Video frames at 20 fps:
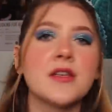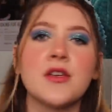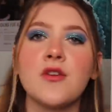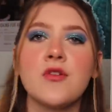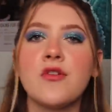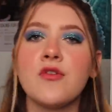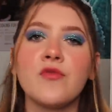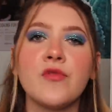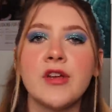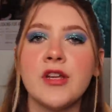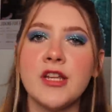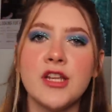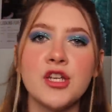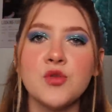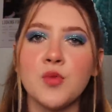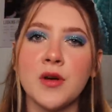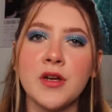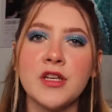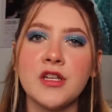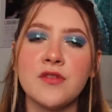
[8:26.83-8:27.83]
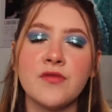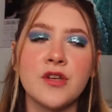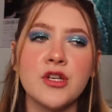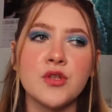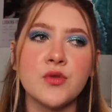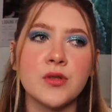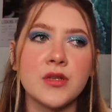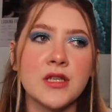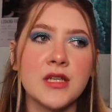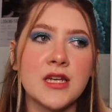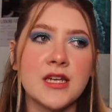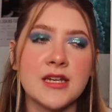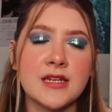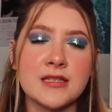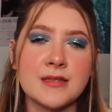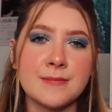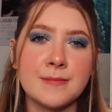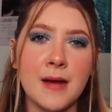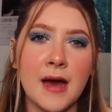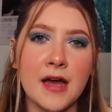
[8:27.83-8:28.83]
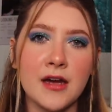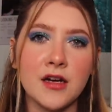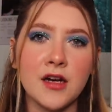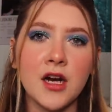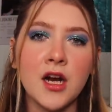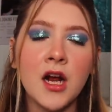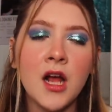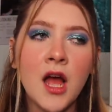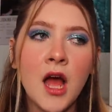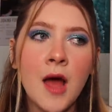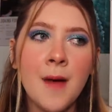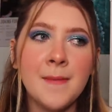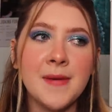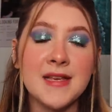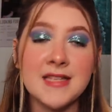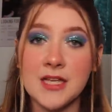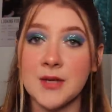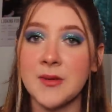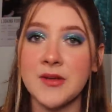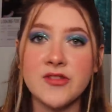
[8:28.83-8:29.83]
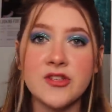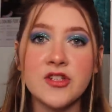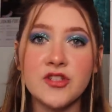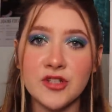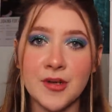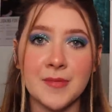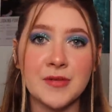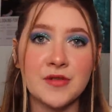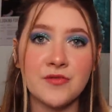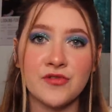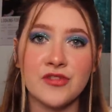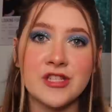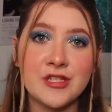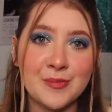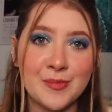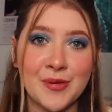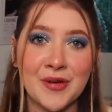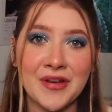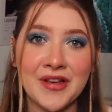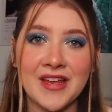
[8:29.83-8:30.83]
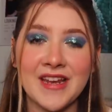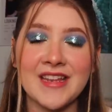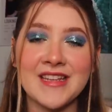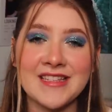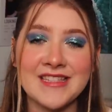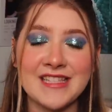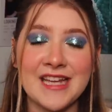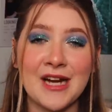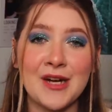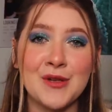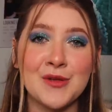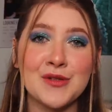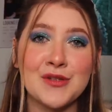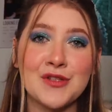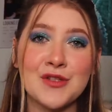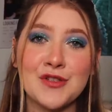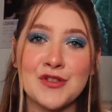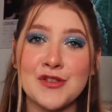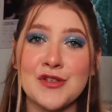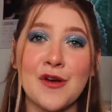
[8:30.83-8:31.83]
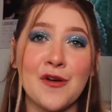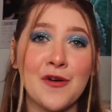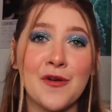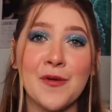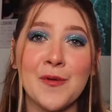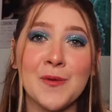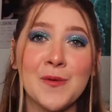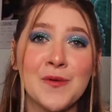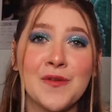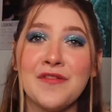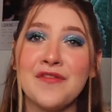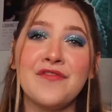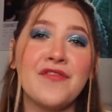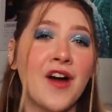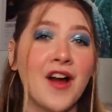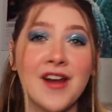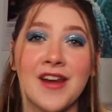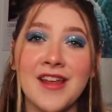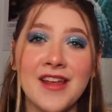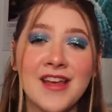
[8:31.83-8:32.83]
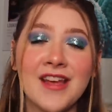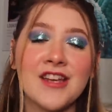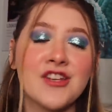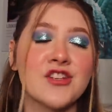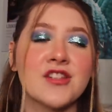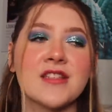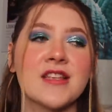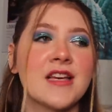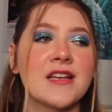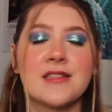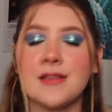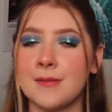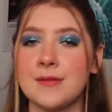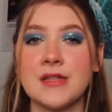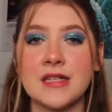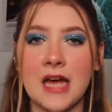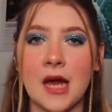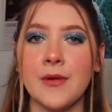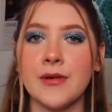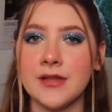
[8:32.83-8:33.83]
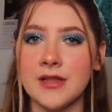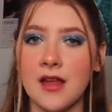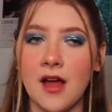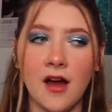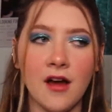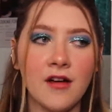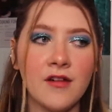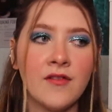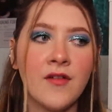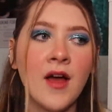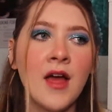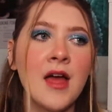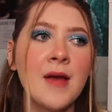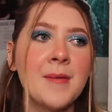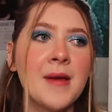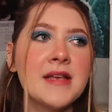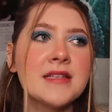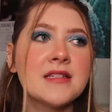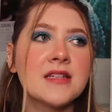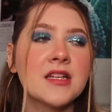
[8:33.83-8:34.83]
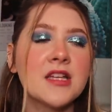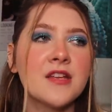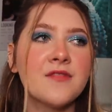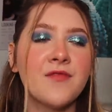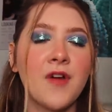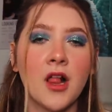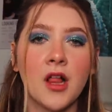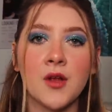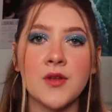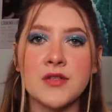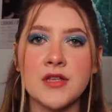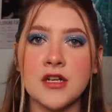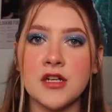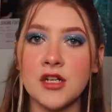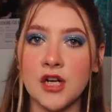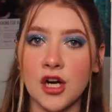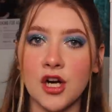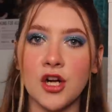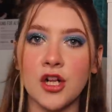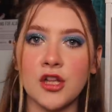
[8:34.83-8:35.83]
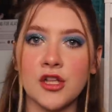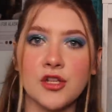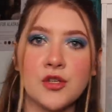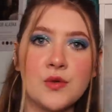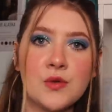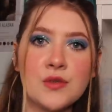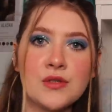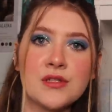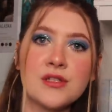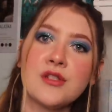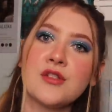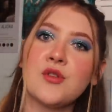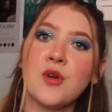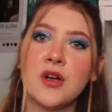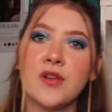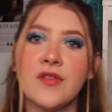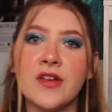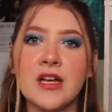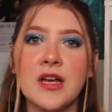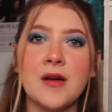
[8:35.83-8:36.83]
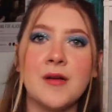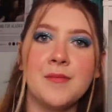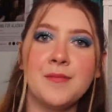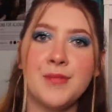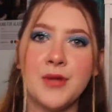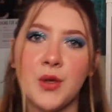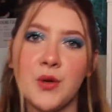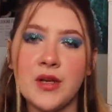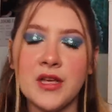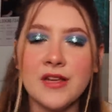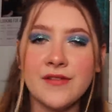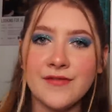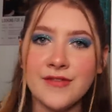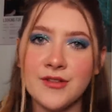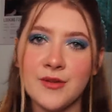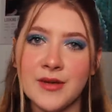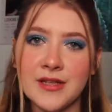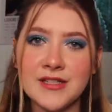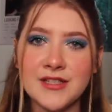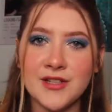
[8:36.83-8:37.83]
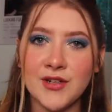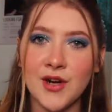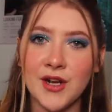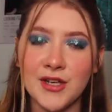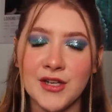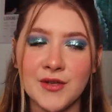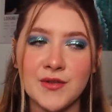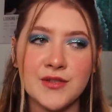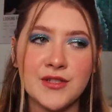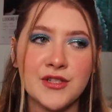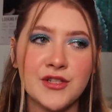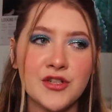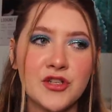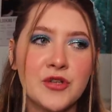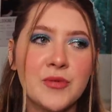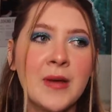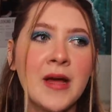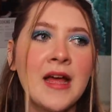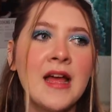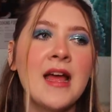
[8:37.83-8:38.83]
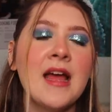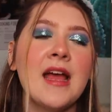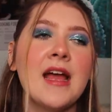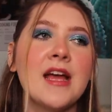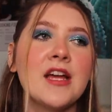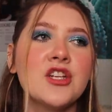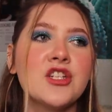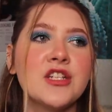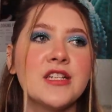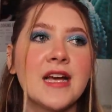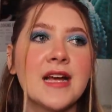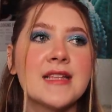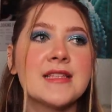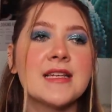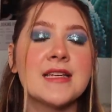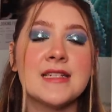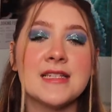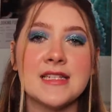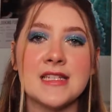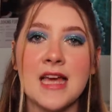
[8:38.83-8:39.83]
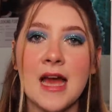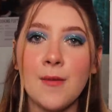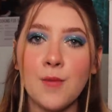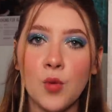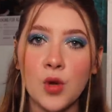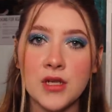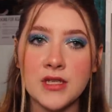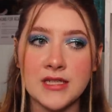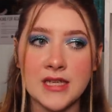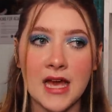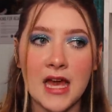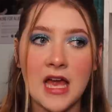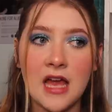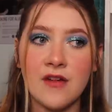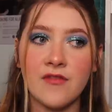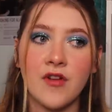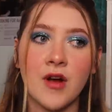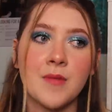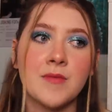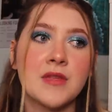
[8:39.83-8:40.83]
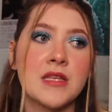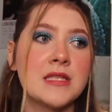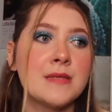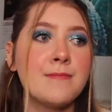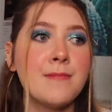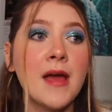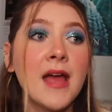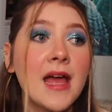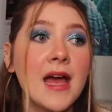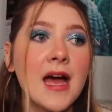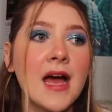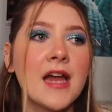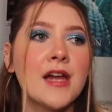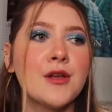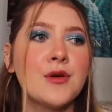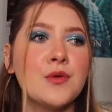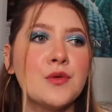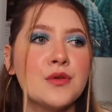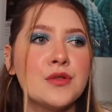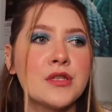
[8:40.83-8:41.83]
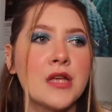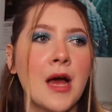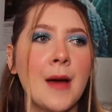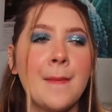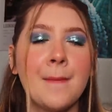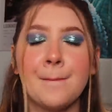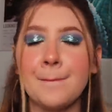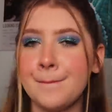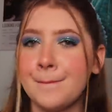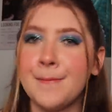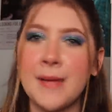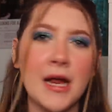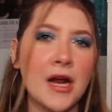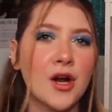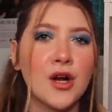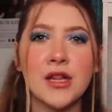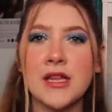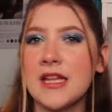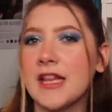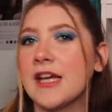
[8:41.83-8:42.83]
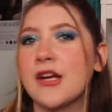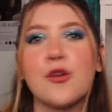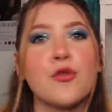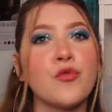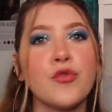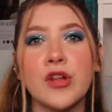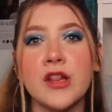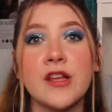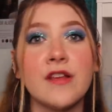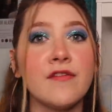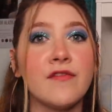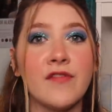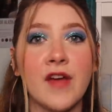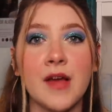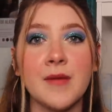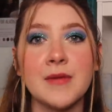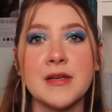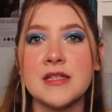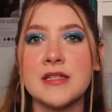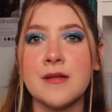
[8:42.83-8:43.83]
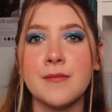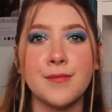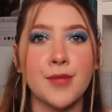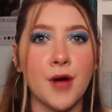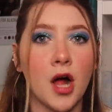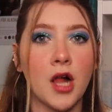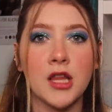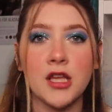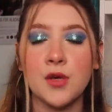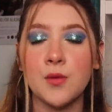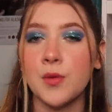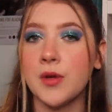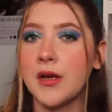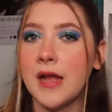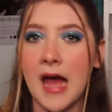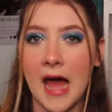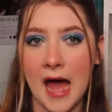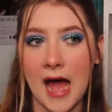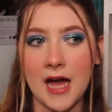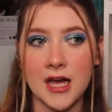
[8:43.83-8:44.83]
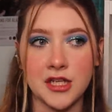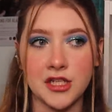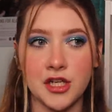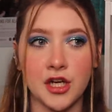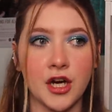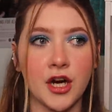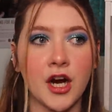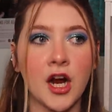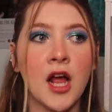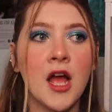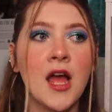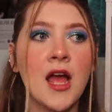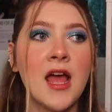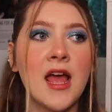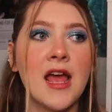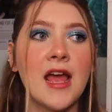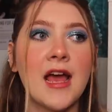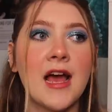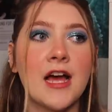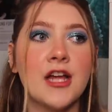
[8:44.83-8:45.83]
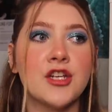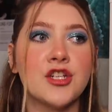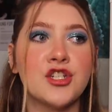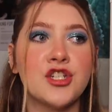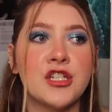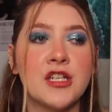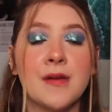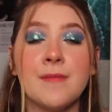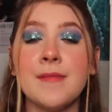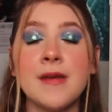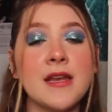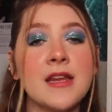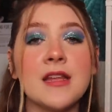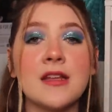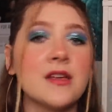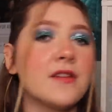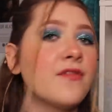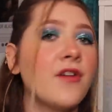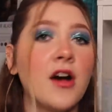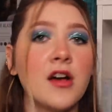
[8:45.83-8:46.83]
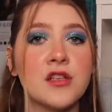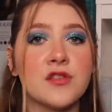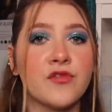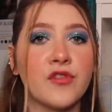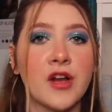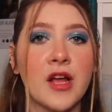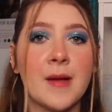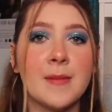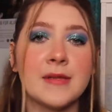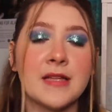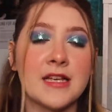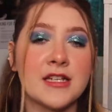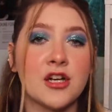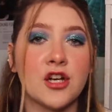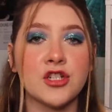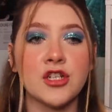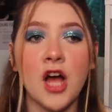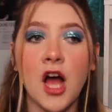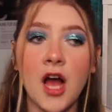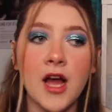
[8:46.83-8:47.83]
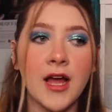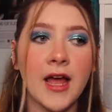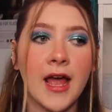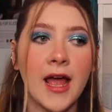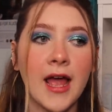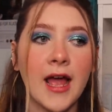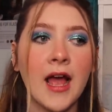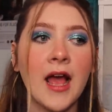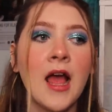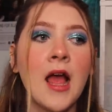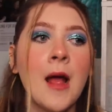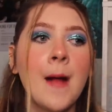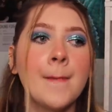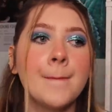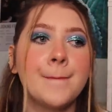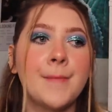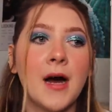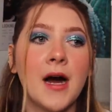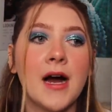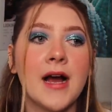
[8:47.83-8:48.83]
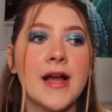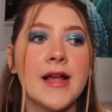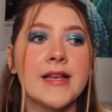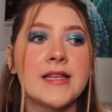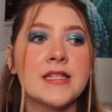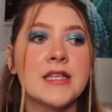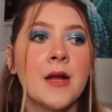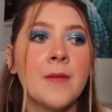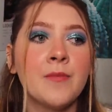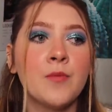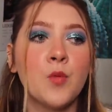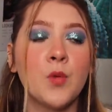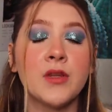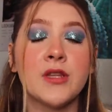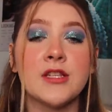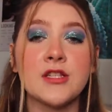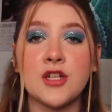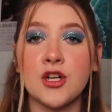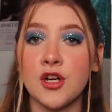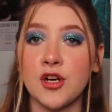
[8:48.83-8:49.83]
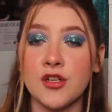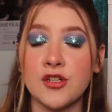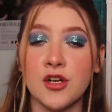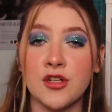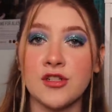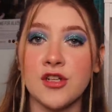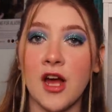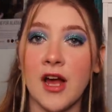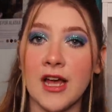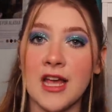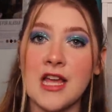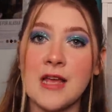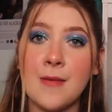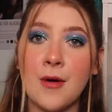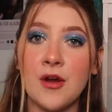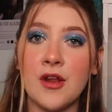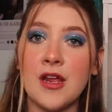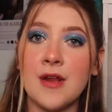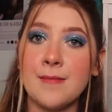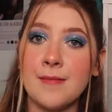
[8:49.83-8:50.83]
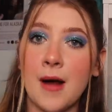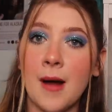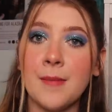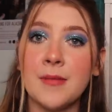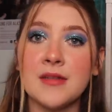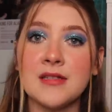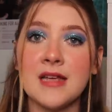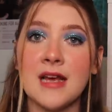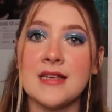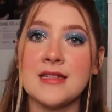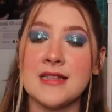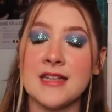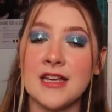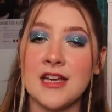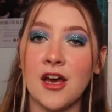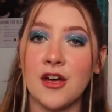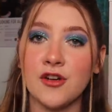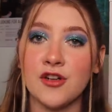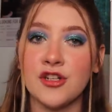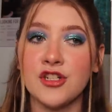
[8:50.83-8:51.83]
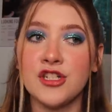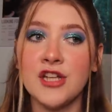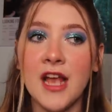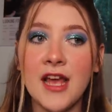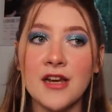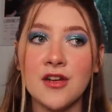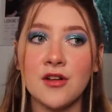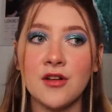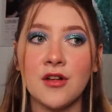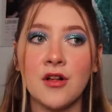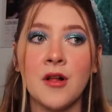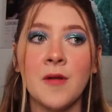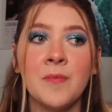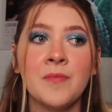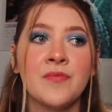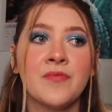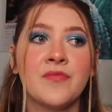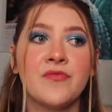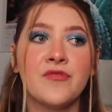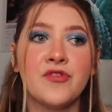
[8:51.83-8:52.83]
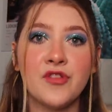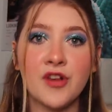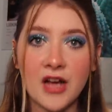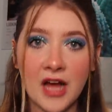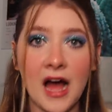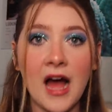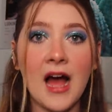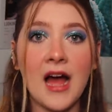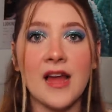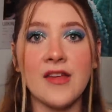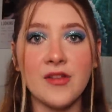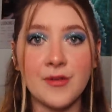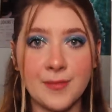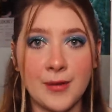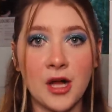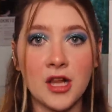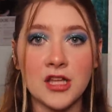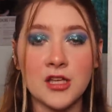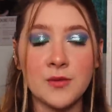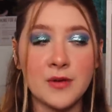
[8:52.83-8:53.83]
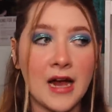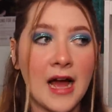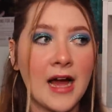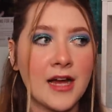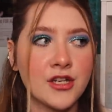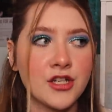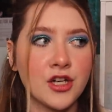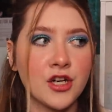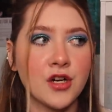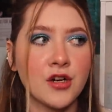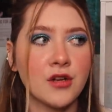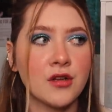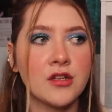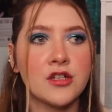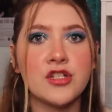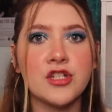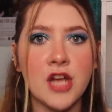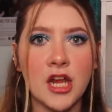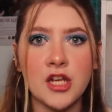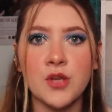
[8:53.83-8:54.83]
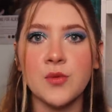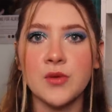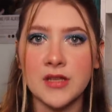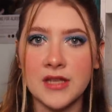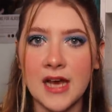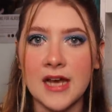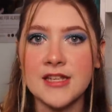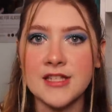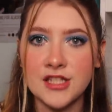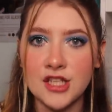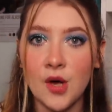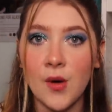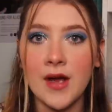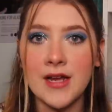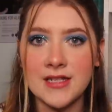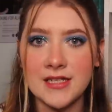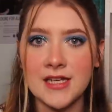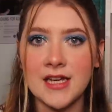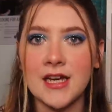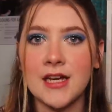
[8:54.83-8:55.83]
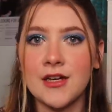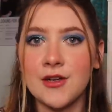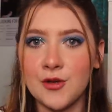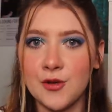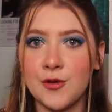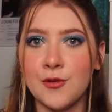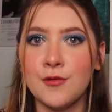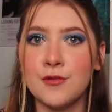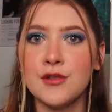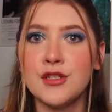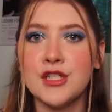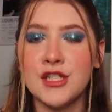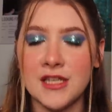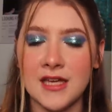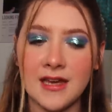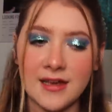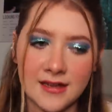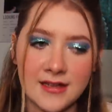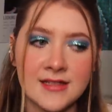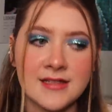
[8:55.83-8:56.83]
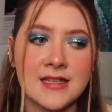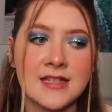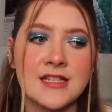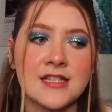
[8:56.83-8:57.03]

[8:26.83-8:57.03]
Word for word: Like you can read each one individually and it doesn't matter because I read the description for this book and it sounds so funny and just like something I would love. Basically, it follows a girl who's sort of like a beauty influencer on YouTube, and she gets a DM one day from this man who's a apparently like a really famous Bollywood actor and she immediately falls for him and they start talking but when this girl starts talking about it and publicizing it on her channel, the guy, the Bollywood actor, genuinely has no idea who she is.